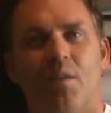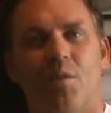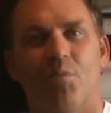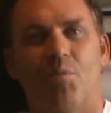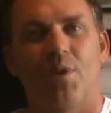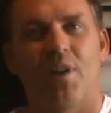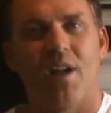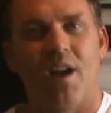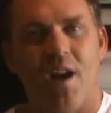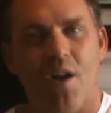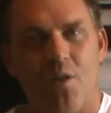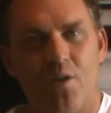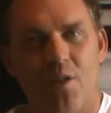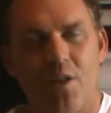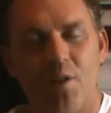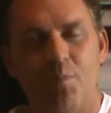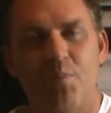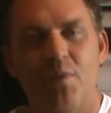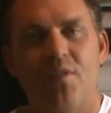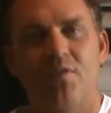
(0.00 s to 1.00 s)
But how
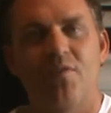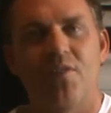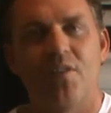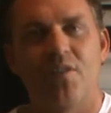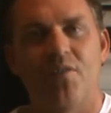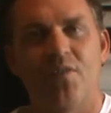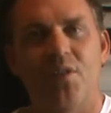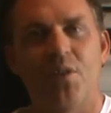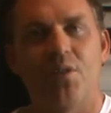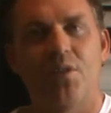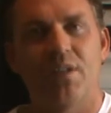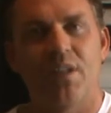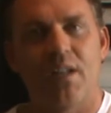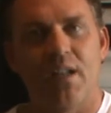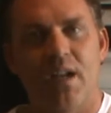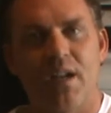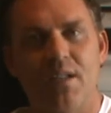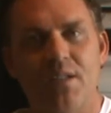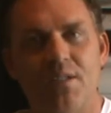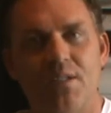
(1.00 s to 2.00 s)
could it be fulfilled in
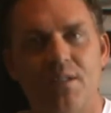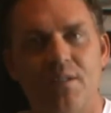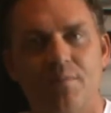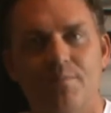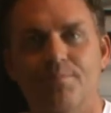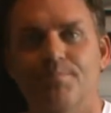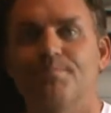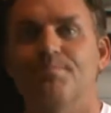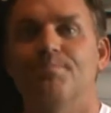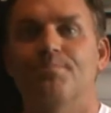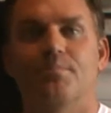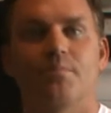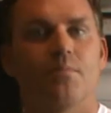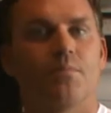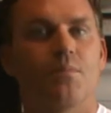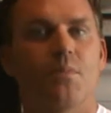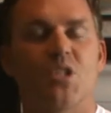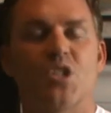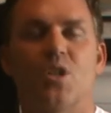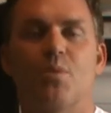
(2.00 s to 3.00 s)
us?
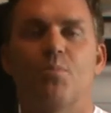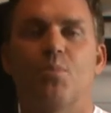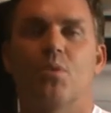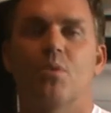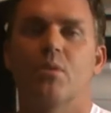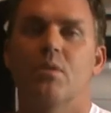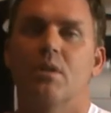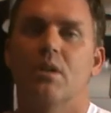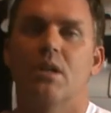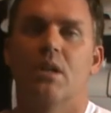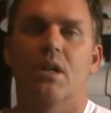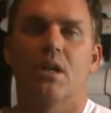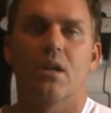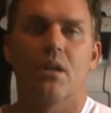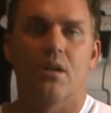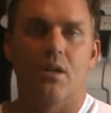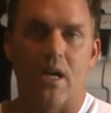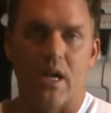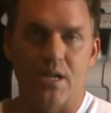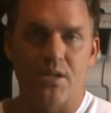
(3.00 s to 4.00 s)
Simple.
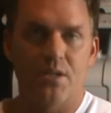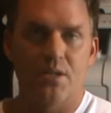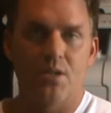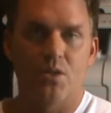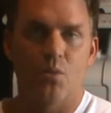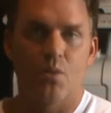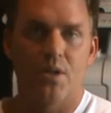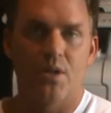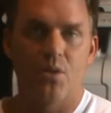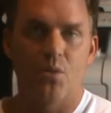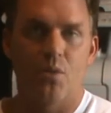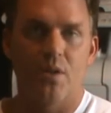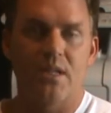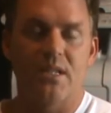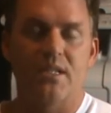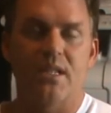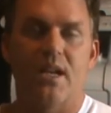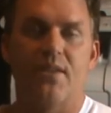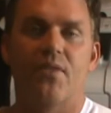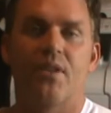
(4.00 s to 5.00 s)
Colossians
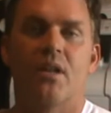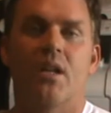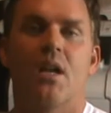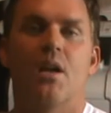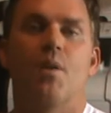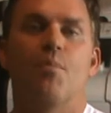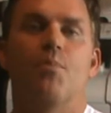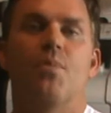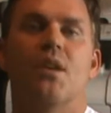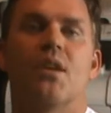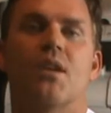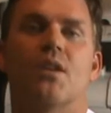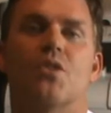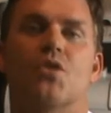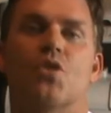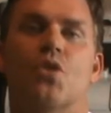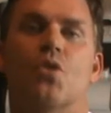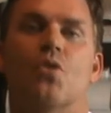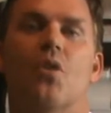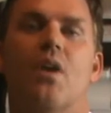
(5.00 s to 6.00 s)
1:27
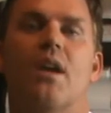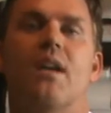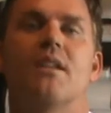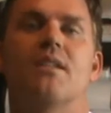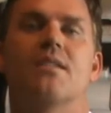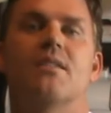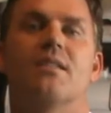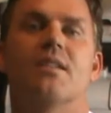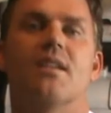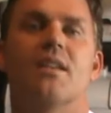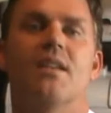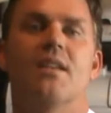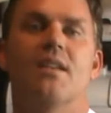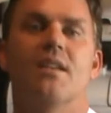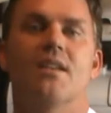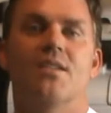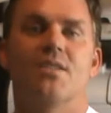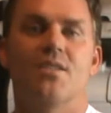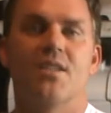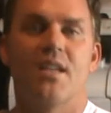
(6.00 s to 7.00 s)
because Christ
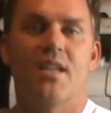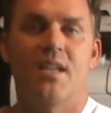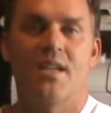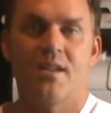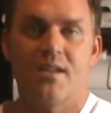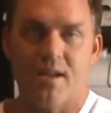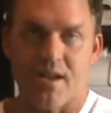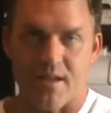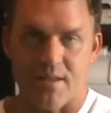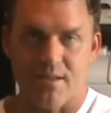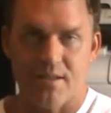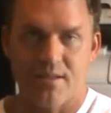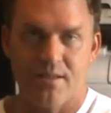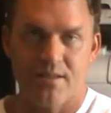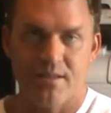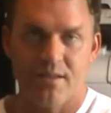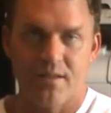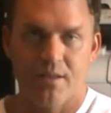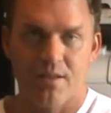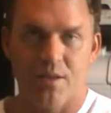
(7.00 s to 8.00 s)
is in us,
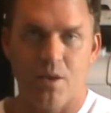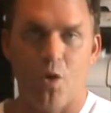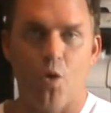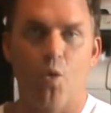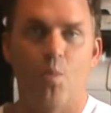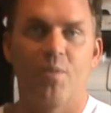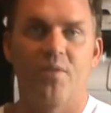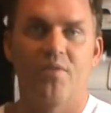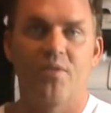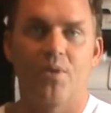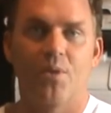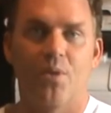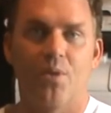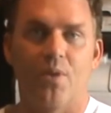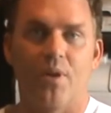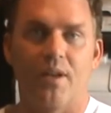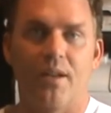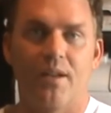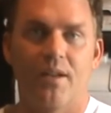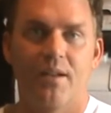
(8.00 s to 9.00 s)
the hope of glory.